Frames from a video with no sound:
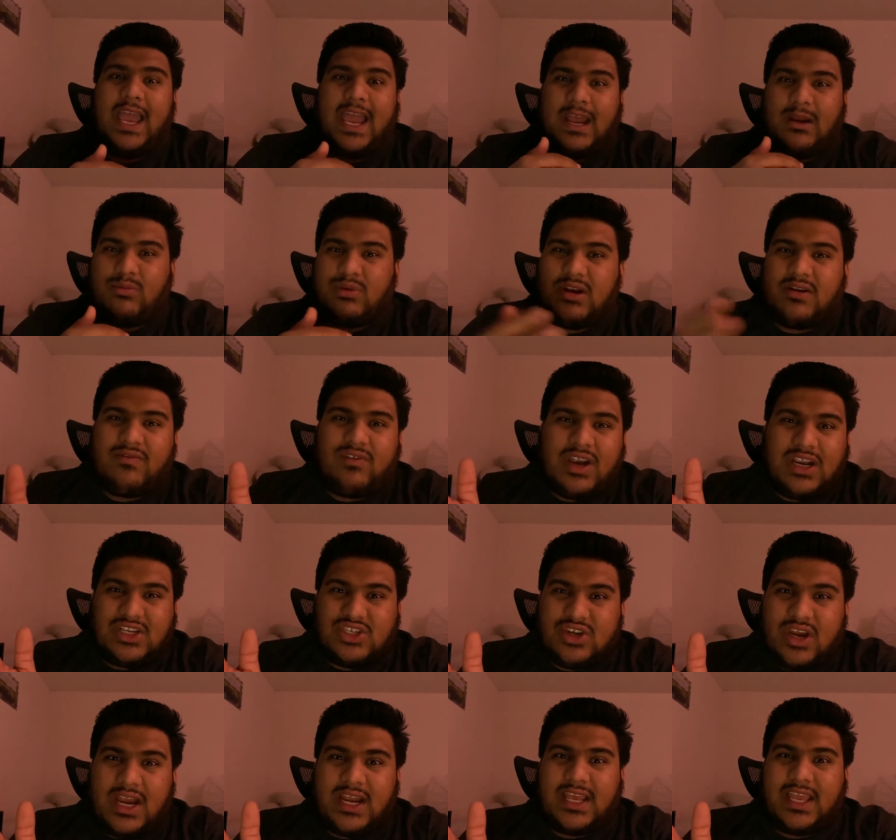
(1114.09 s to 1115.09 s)
And whenever I
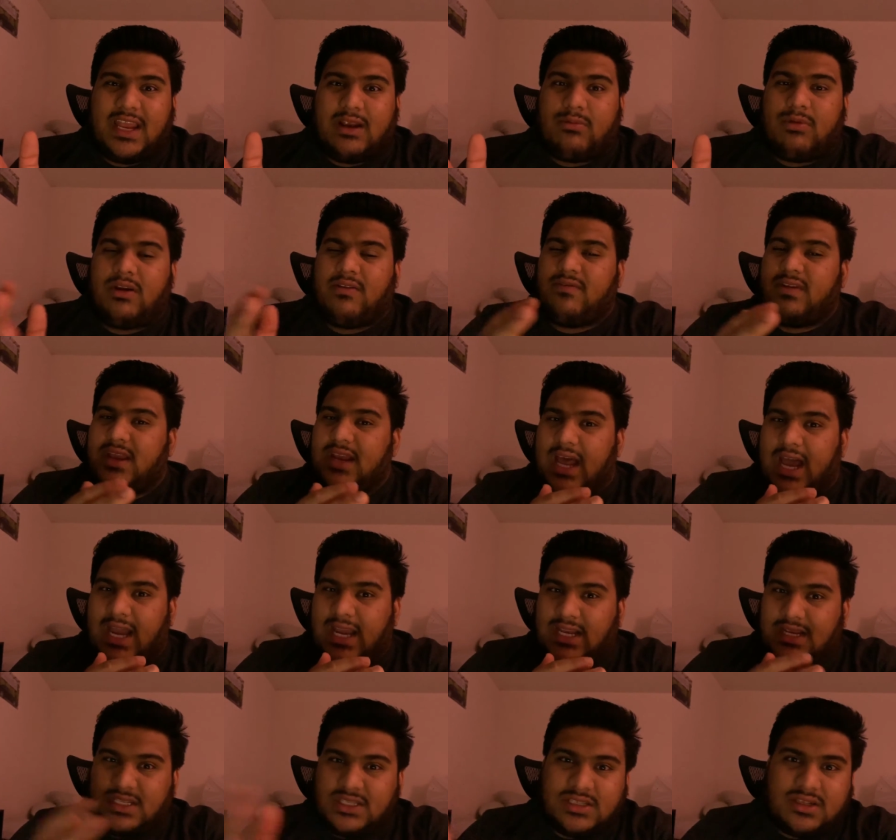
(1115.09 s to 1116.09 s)
try to get rid of it,
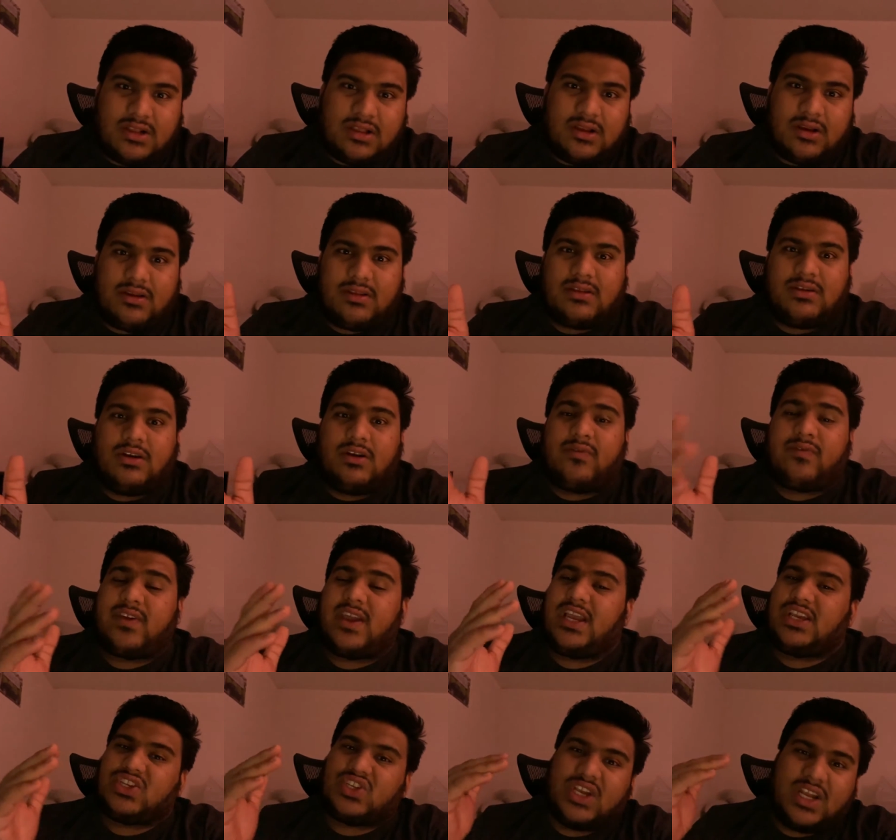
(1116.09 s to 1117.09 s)
I just clear the
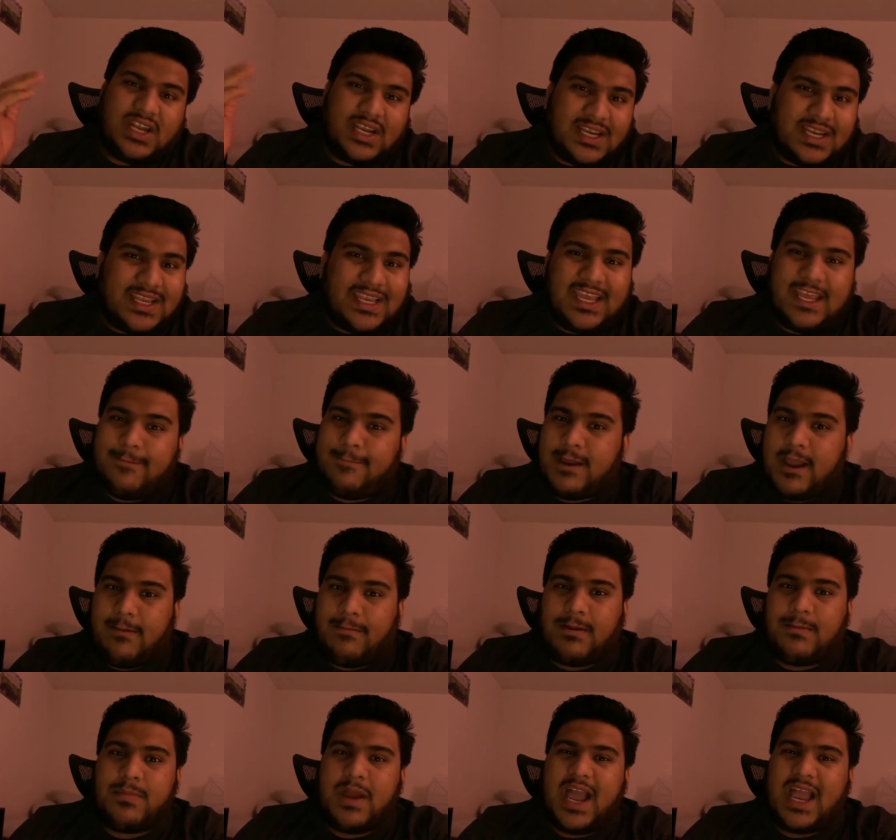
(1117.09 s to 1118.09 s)
notification and it keeps
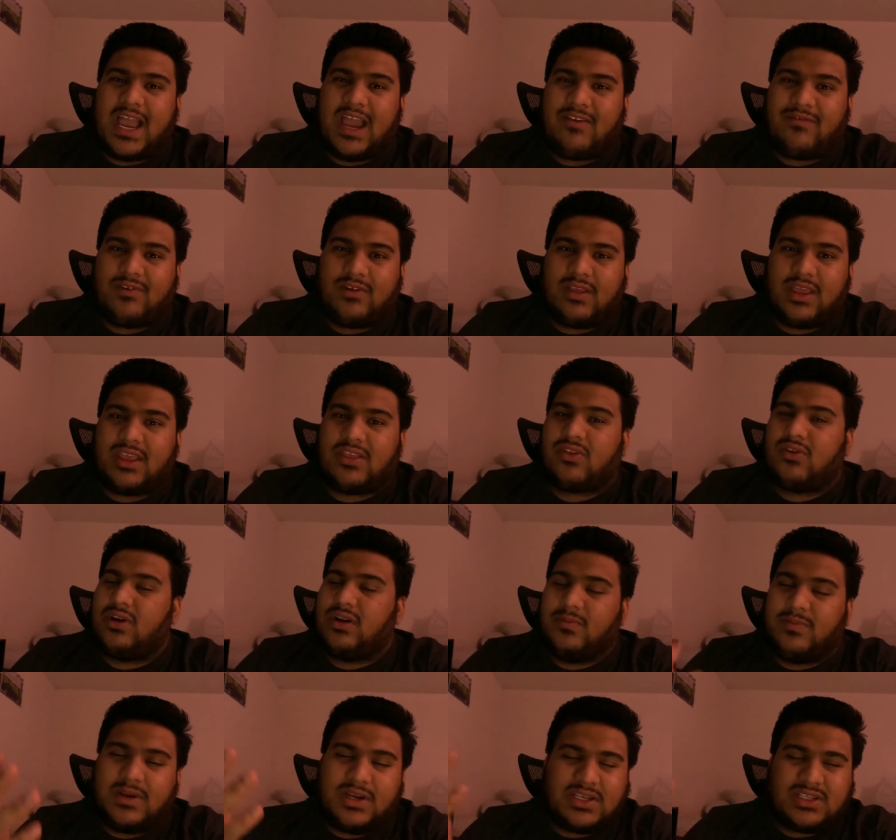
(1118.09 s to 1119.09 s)
coming back after like
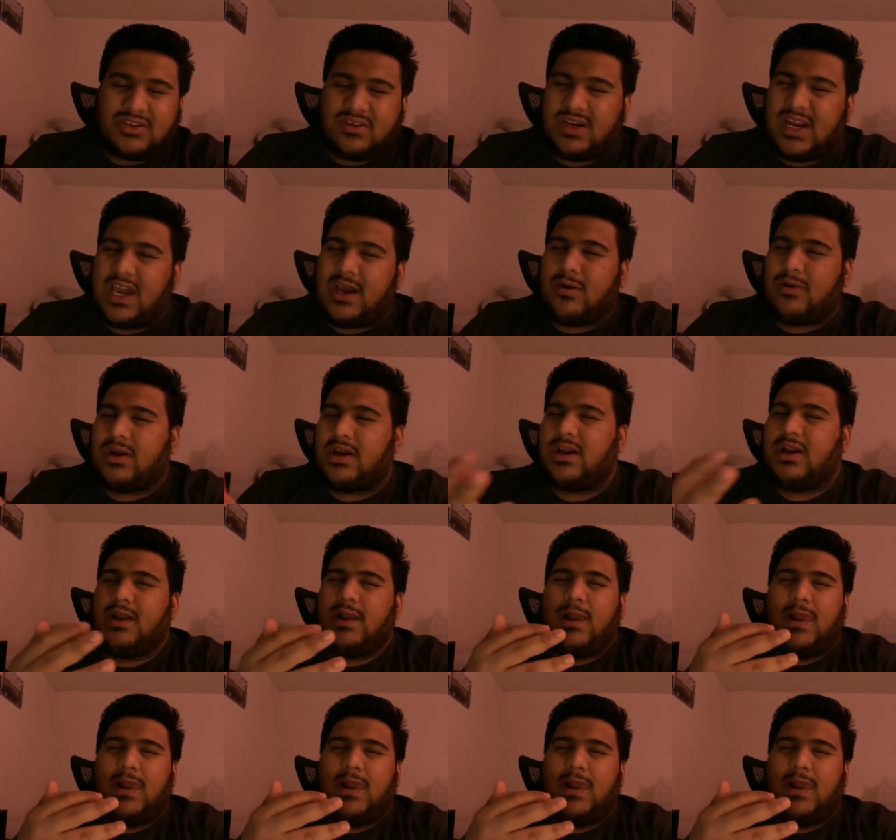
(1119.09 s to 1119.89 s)
30 minutes or an hour.